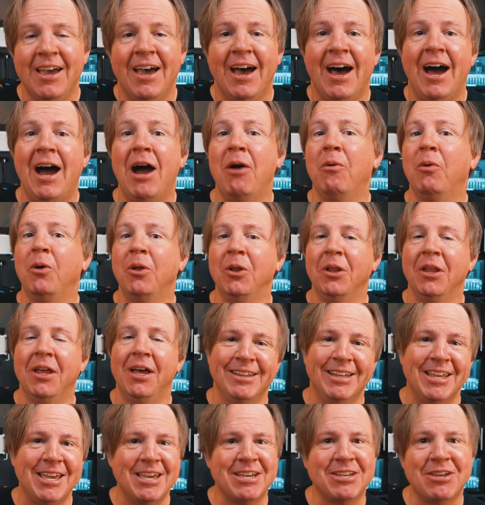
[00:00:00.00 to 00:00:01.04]
I will
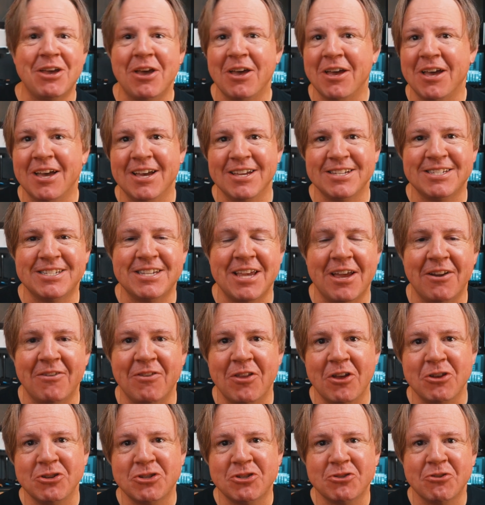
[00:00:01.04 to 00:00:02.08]
link a set of
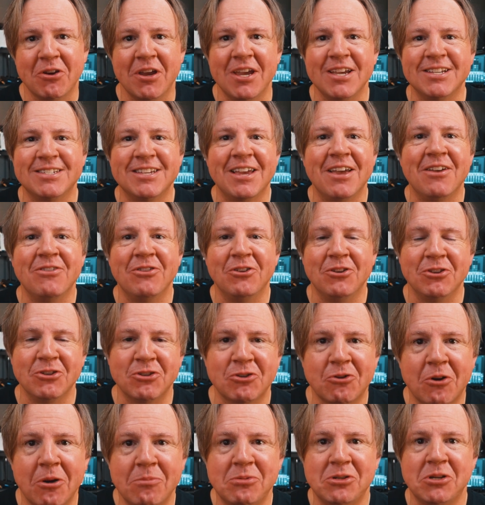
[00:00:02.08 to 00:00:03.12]
those strings in the
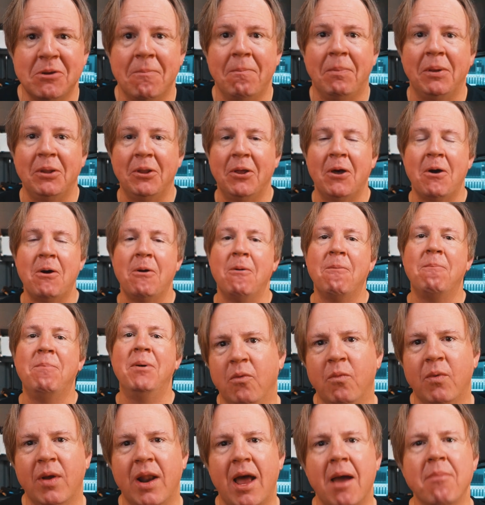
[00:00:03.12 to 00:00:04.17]
description below.
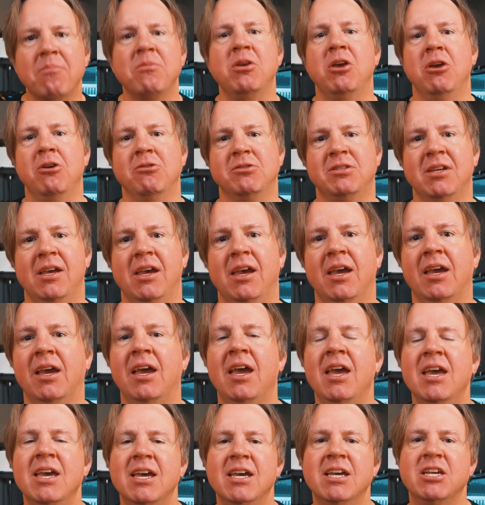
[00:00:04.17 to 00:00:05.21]
What I'm using
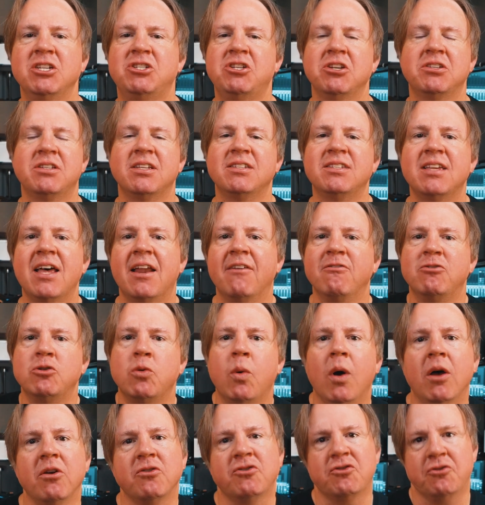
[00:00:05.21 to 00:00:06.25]
is just a set of
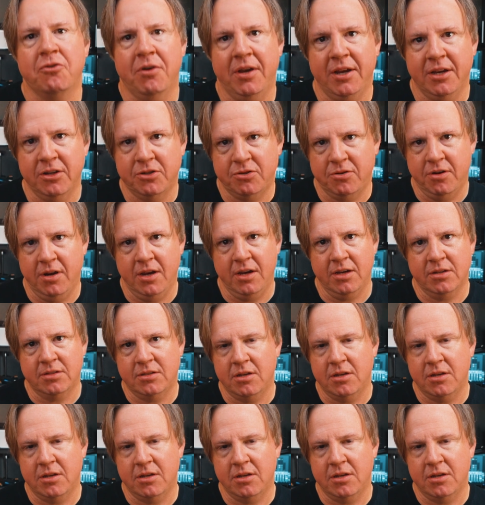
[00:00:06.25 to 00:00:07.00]
12-string strings.